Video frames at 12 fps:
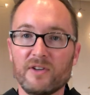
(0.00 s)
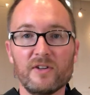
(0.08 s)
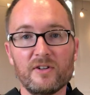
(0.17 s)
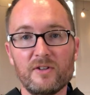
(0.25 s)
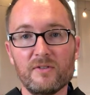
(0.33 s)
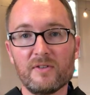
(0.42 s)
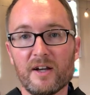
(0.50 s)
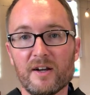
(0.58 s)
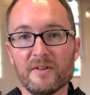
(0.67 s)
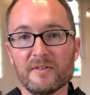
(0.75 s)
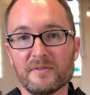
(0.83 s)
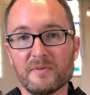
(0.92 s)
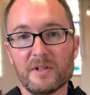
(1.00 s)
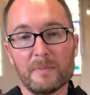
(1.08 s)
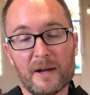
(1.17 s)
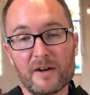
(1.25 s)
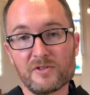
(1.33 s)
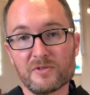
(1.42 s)
for you to do there when the
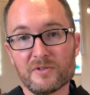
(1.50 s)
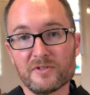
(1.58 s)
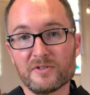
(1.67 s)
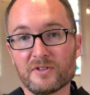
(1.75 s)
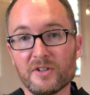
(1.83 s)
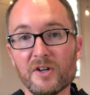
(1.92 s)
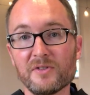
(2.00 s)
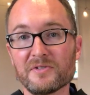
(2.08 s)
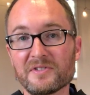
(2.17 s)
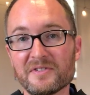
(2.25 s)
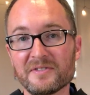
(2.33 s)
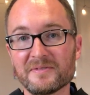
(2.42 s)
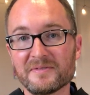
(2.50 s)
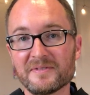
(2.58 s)
parish doors are closed."